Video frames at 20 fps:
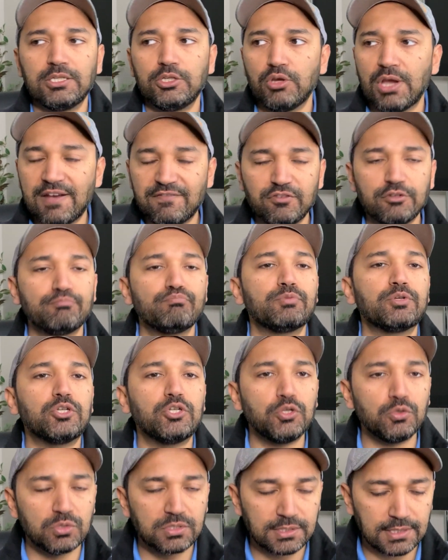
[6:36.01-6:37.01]
You have to
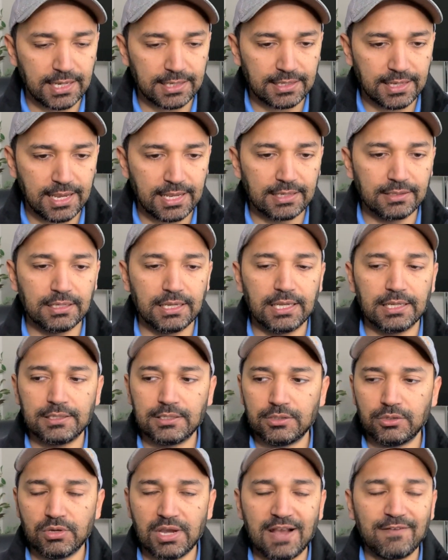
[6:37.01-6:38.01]
produce that, and
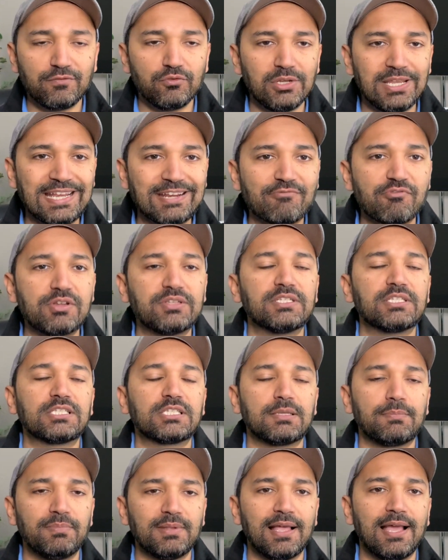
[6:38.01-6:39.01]
you have to increase the
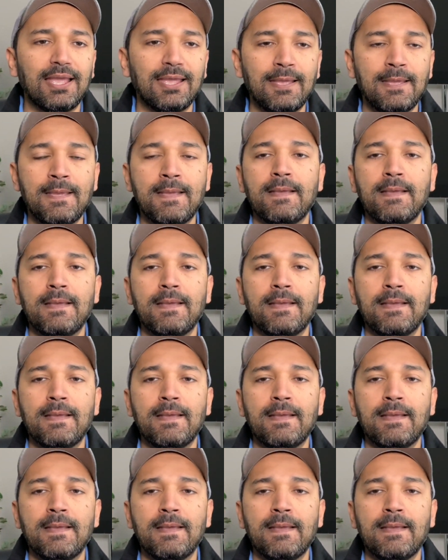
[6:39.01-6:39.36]
supply